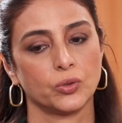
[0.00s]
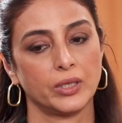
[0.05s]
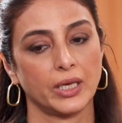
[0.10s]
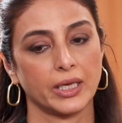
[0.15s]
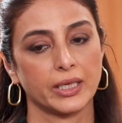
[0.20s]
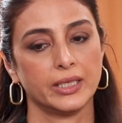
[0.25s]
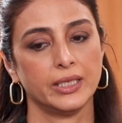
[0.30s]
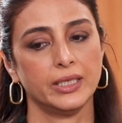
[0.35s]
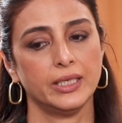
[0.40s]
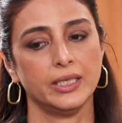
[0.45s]

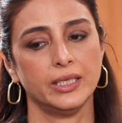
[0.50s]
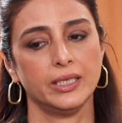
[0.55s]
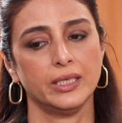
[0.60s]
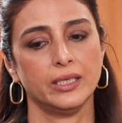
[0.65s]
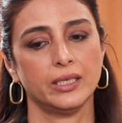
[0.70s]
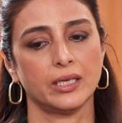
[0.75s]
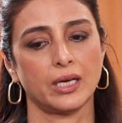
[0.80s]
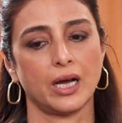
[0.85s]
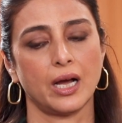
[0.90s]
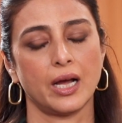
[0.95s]

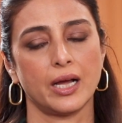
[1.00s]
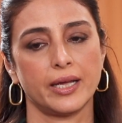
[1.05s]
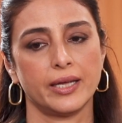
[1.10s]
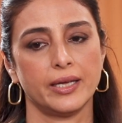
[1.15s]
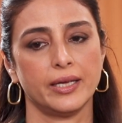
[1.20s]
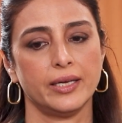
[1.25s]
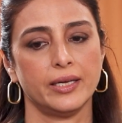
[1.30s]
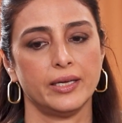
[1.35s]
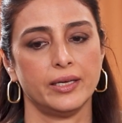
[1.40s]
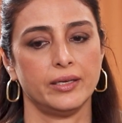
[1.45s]
luckily,
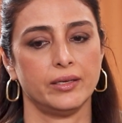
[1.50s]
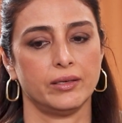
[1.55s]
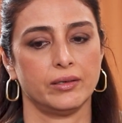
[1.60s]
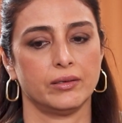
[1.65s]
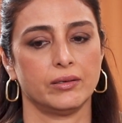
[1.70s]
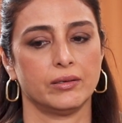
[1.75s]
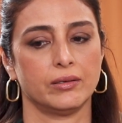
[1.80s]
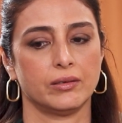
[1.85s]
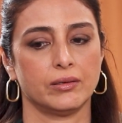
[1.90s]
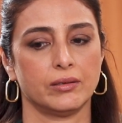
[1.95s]
I
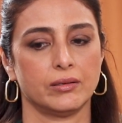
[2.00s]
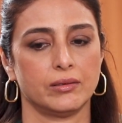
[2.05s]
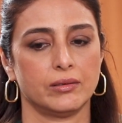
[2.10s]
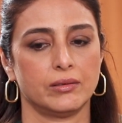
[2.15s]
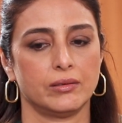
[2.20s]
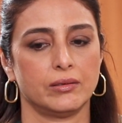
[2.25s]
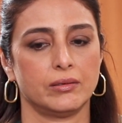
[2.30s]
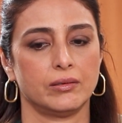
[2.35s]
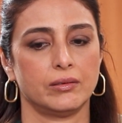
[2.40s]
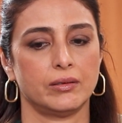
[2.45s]

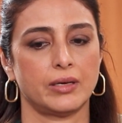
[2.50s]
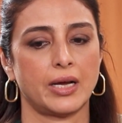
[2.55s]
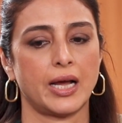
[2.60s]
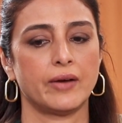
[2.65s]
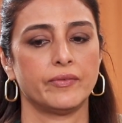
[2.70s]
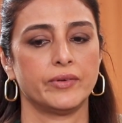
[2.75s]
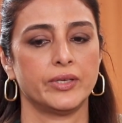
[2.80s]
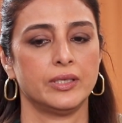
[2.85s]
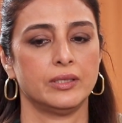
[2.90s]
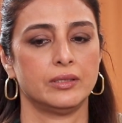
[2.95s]

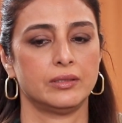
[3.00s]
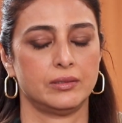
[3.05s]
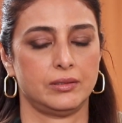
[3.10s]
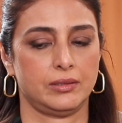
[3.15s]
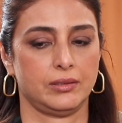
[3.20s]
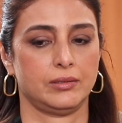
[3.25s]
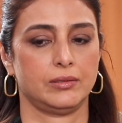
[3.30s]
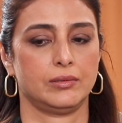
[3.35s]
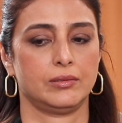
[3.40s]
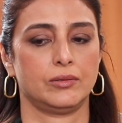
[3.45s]
haven't
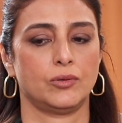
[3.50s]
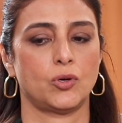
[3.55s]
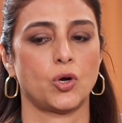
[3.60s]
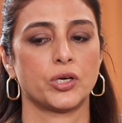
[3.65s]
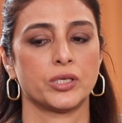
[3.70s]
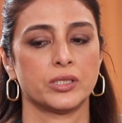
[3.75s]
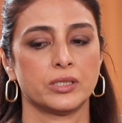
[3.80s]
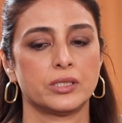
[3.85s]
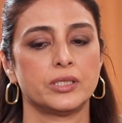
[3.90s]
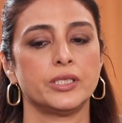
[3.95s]

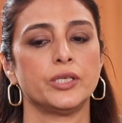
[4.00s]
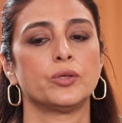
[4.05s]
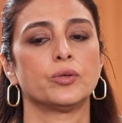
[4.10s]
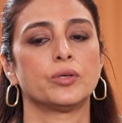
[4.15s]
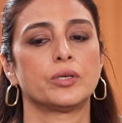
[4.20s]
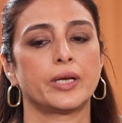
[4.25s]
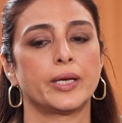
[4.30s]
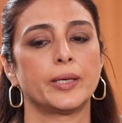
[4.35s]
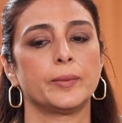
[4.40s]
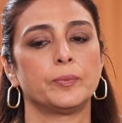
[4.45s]
gotten
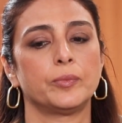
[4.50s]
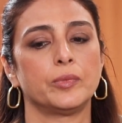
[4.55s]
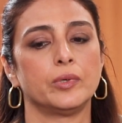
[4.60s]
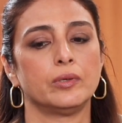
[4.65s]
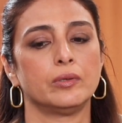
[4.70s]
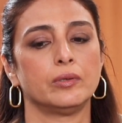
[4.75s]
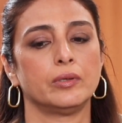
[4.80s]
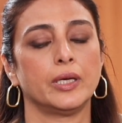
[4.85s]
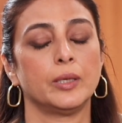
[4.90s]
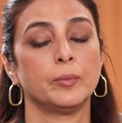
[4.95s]
stereotype
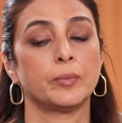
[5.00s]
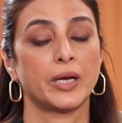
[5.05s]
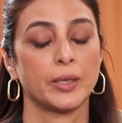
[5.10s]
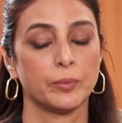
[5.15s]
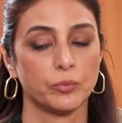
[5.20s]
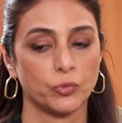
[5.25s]
in my